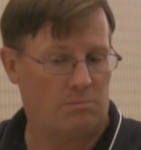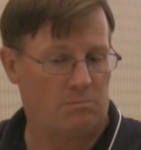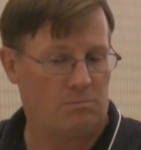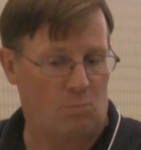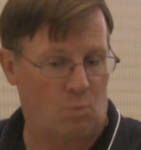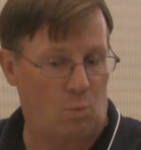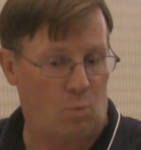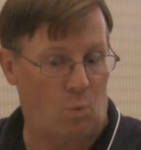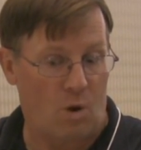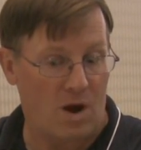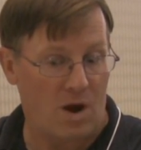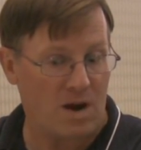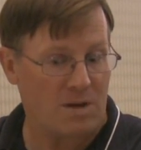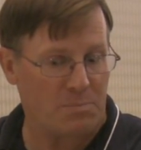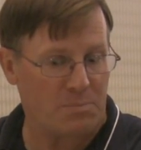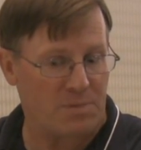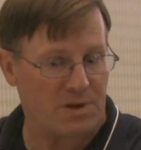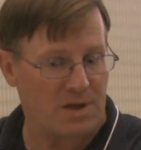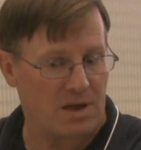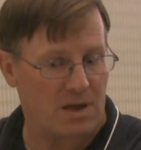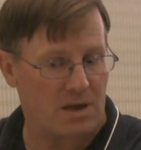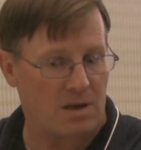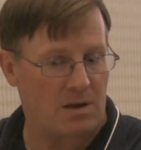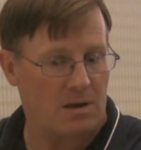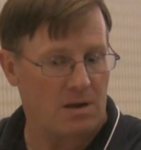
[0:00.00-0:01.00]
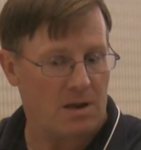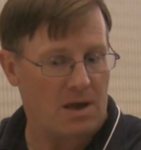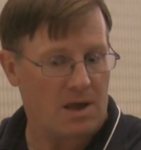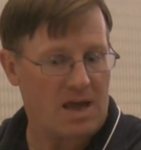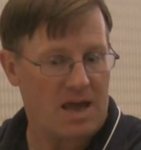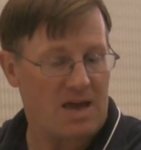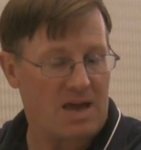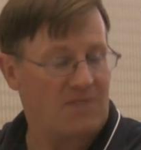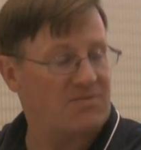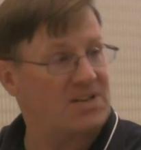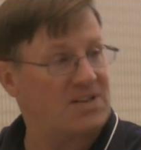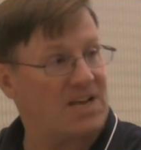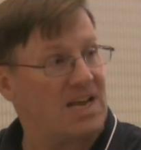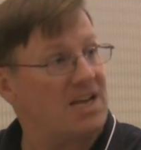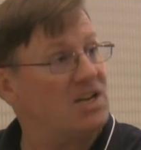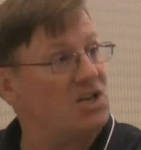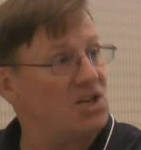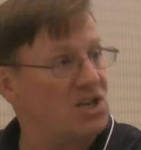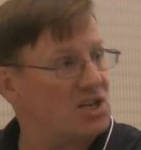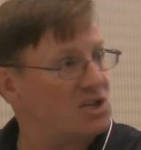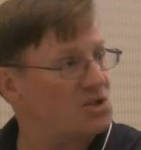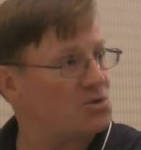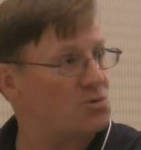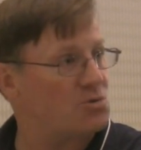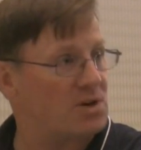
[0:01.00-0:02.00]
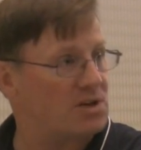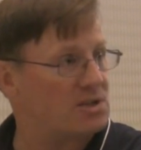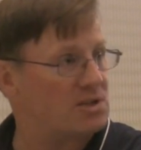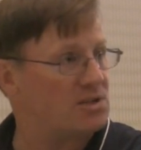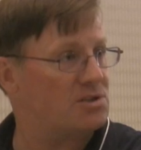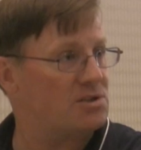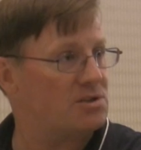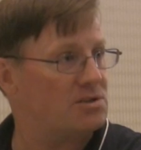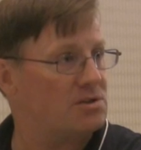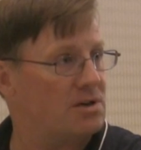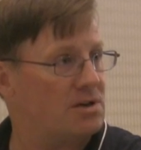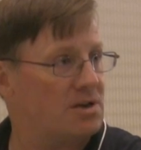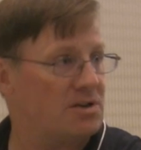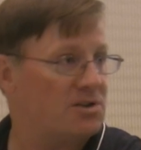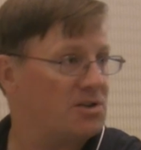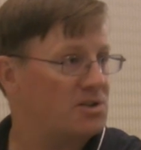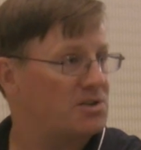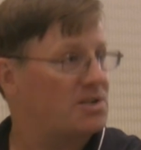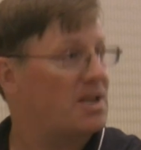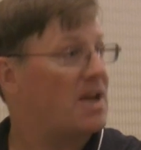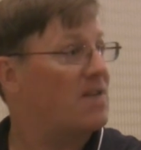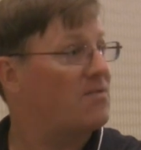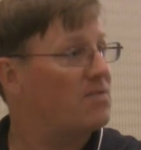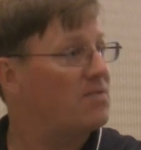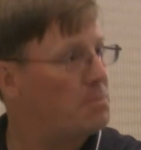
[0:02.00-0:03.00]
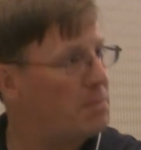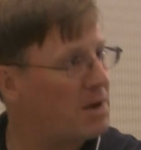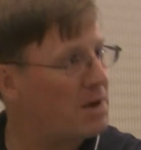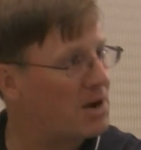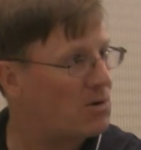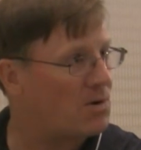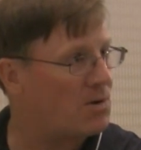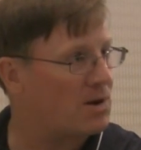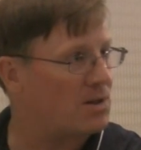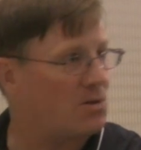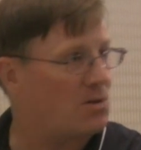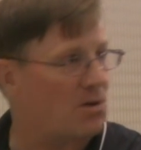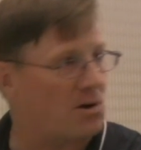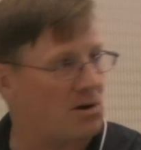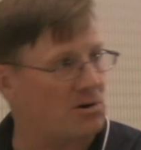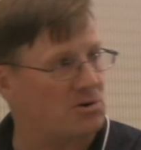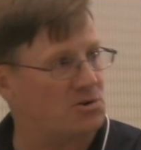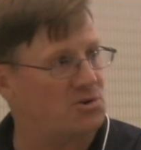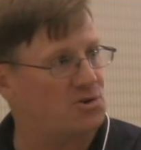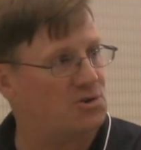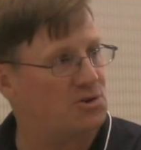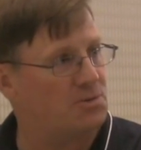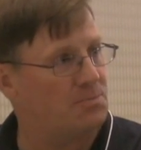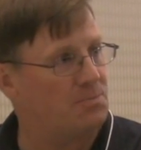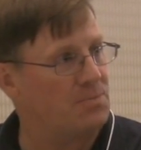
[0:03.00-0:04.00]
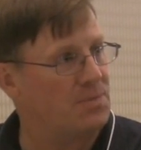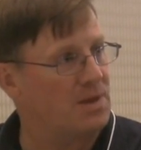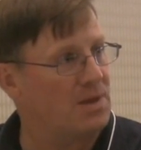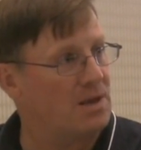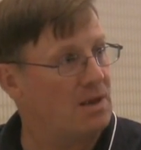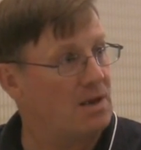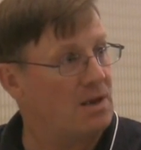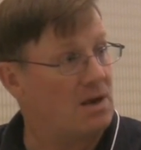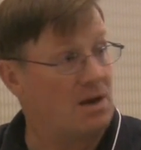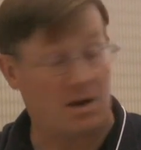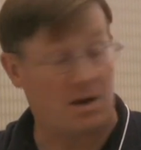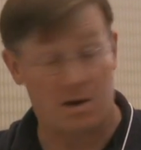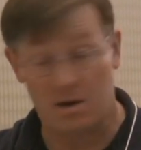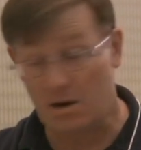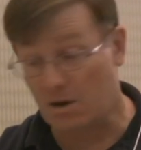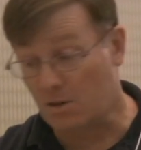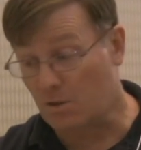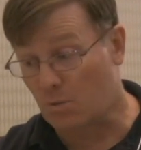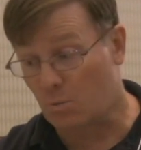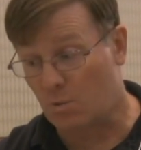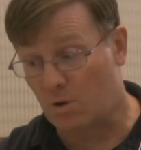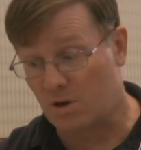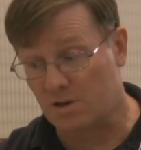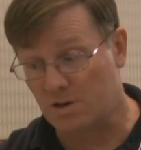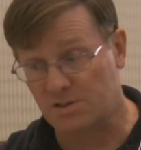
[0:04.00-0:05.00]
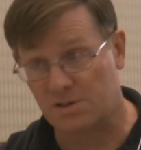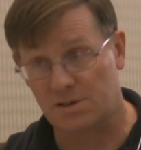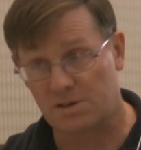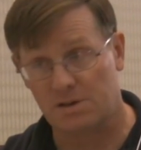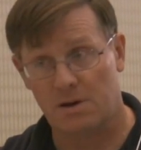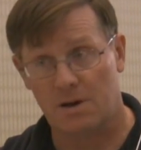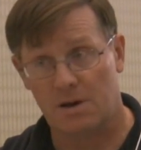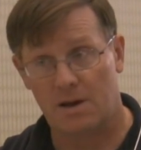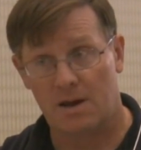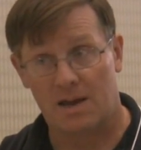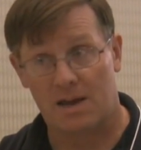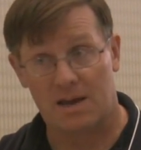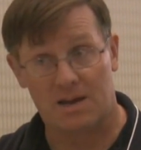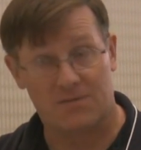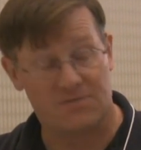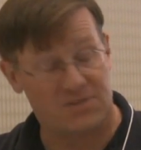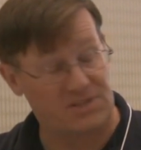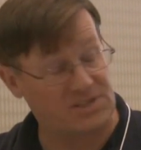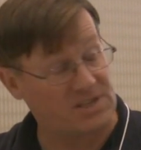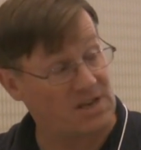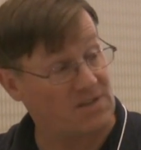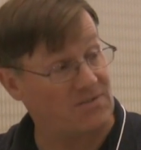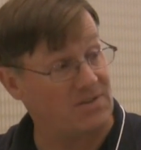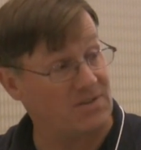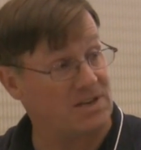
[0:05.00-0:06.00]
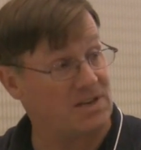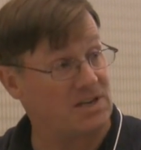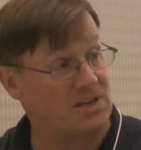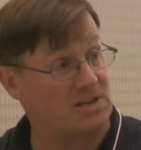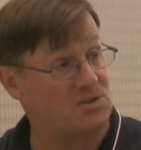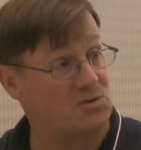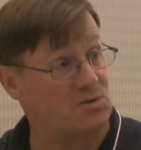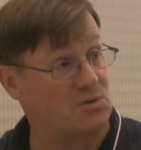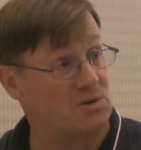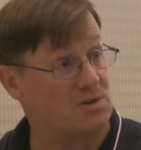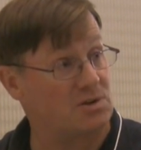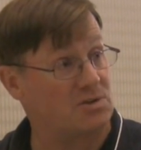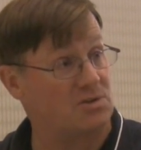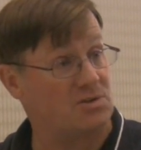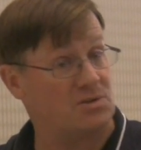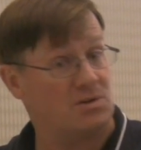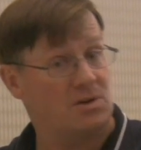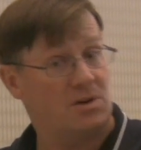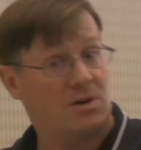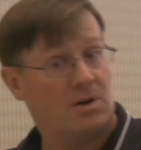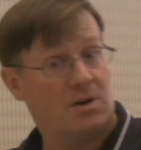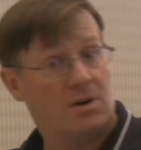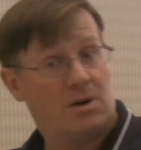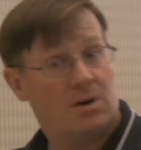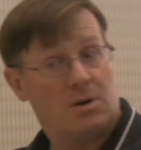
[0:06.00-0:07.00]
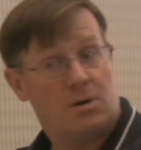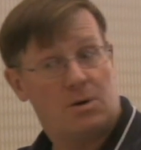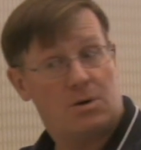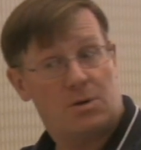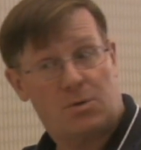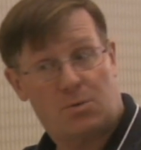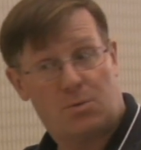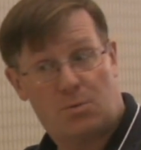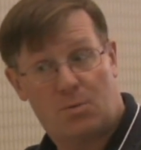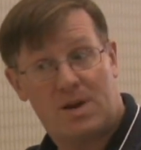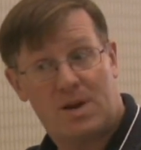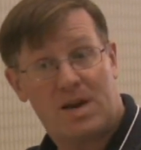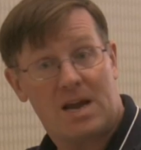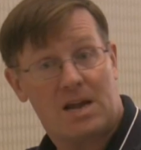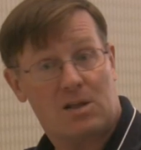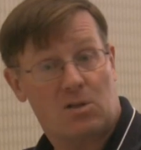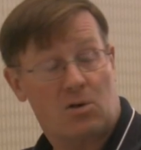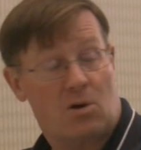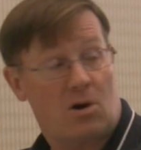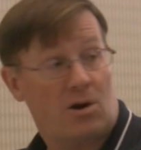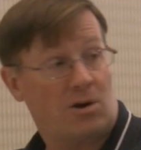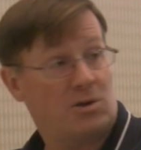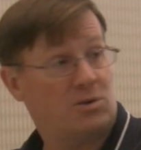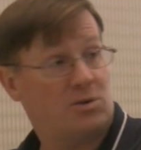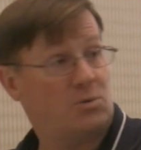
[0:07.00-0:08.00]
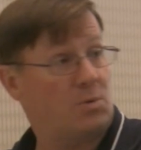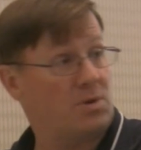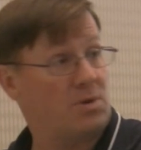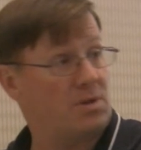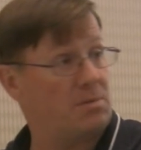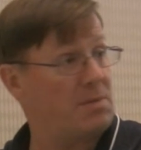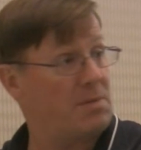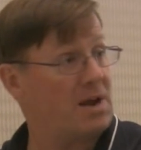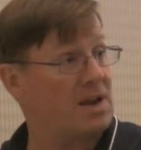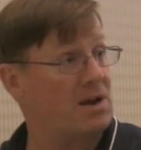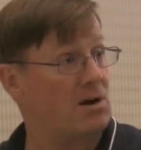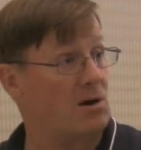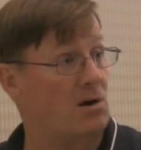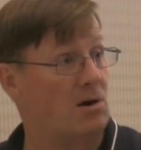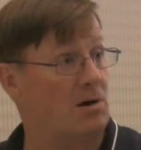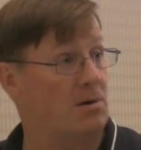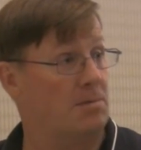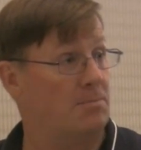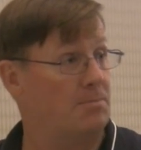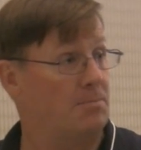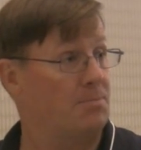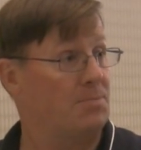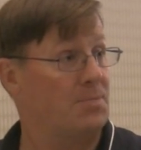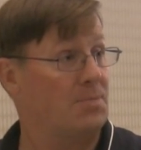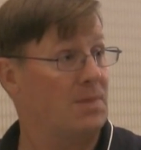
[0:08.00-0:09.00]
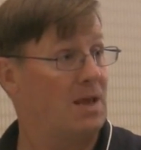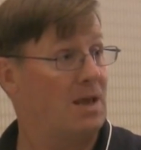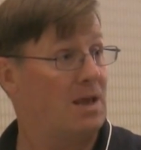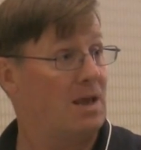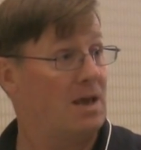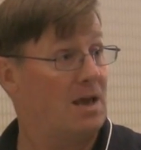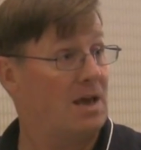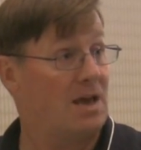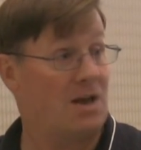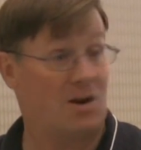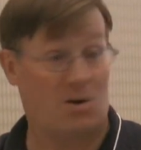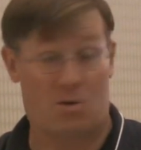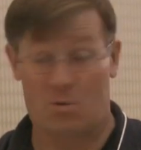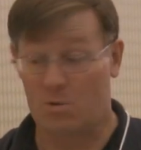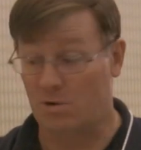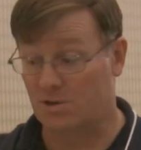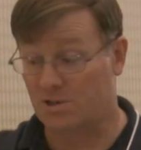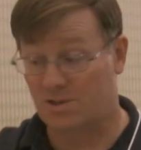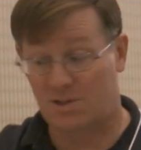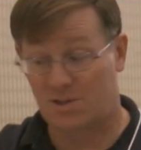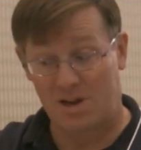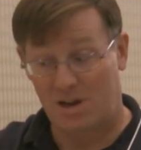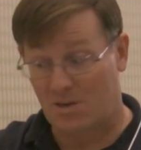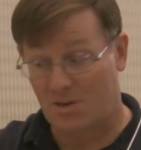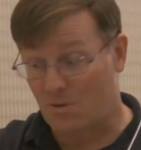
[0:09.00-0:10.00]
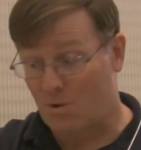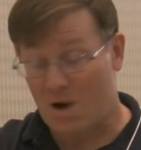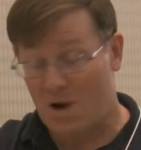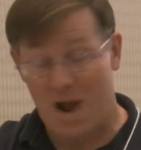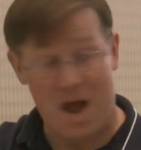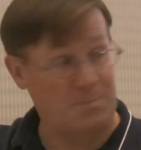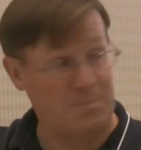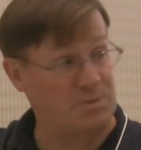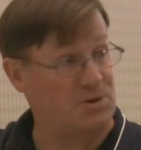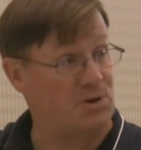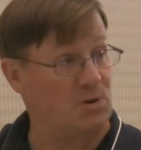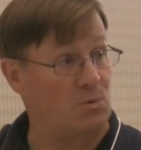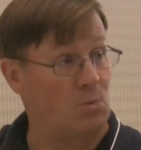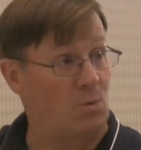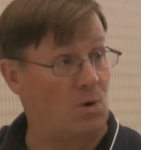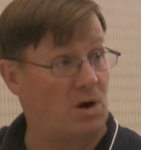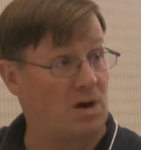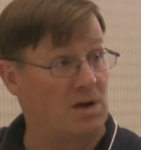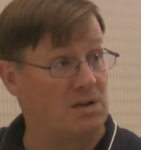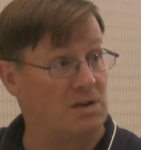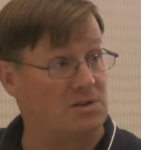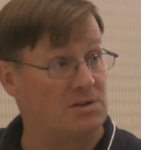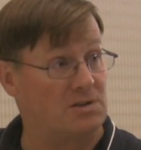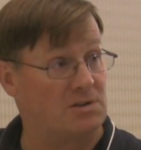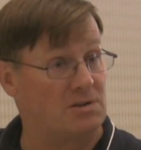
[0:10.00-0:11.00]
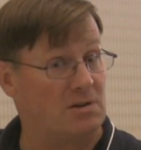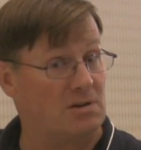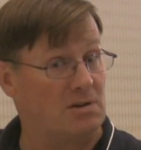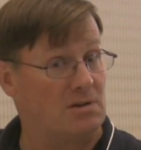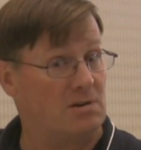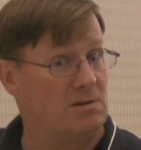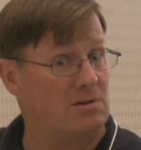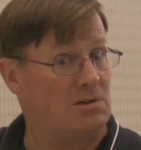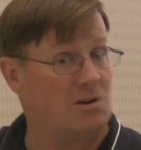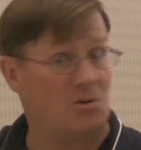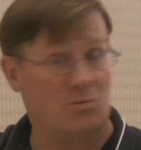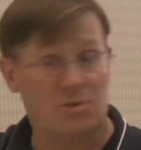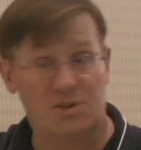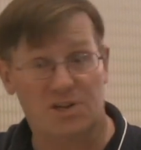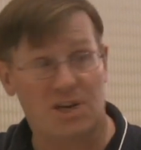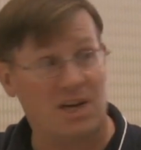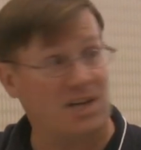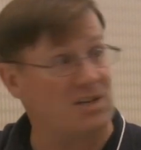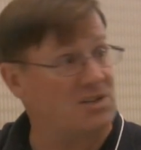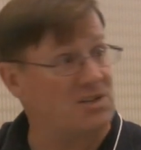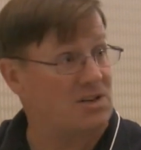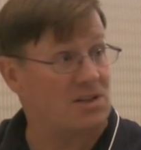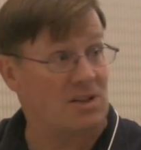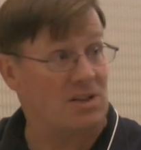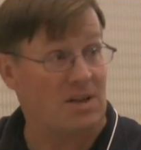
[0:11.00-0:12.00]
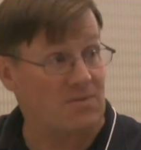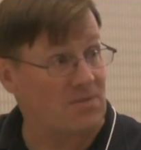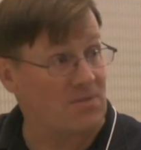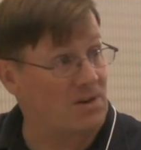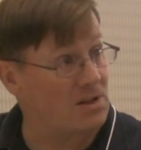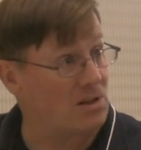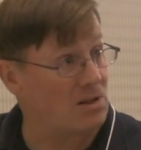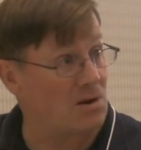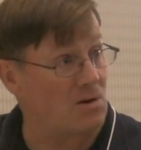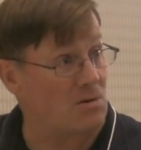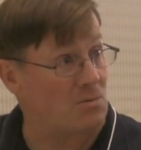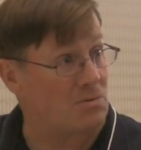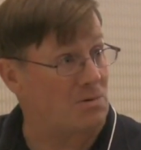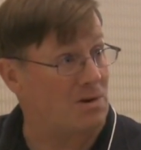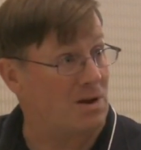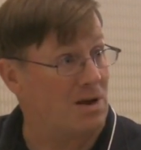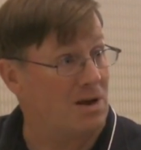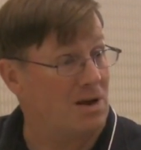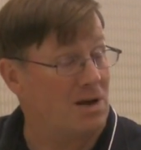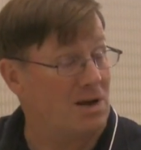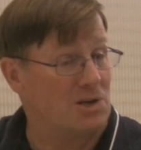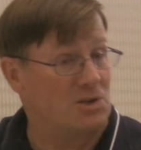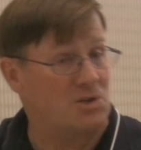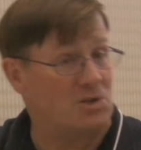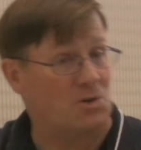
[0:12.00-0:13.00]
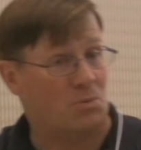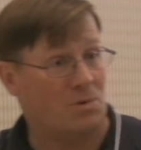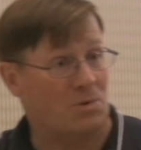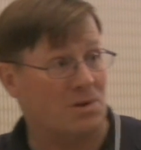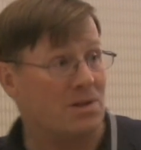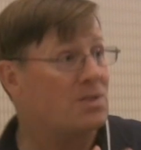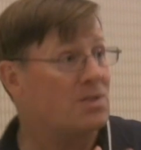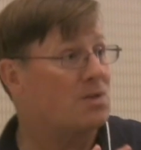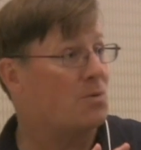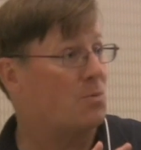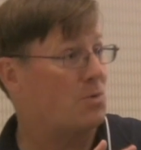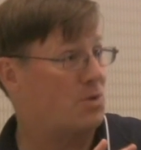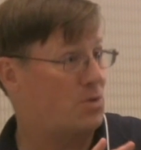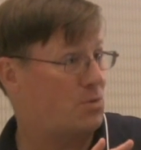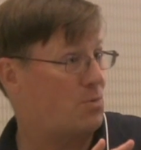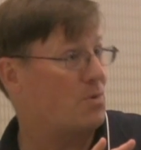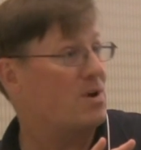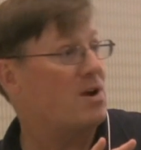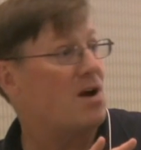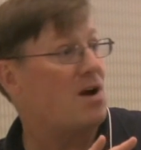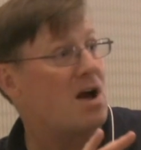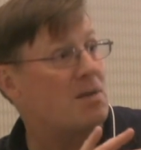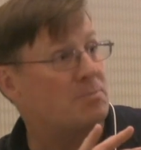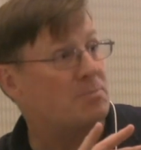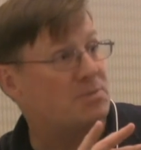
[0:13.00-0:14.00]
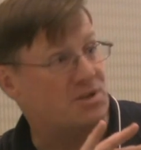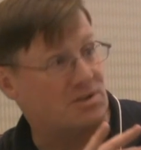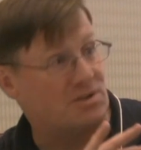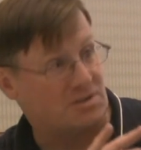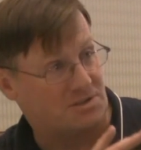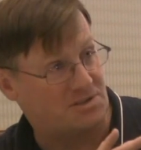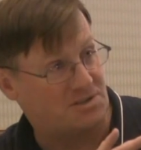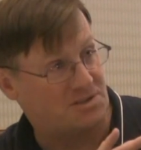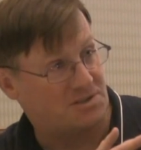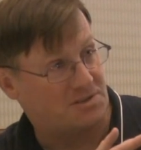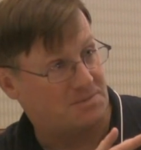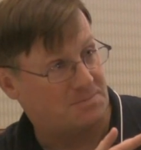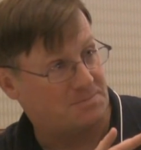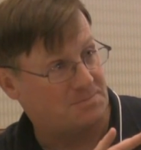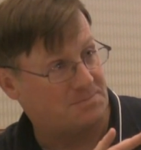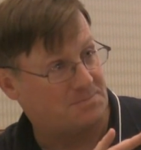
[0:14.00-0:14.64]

One being, have 10 districts and just have the mayor at large. Another was, have 7 districts, 3 at large with a mayor. And of course, the other option was, don't change it, leave it alone. So really there were 3 options.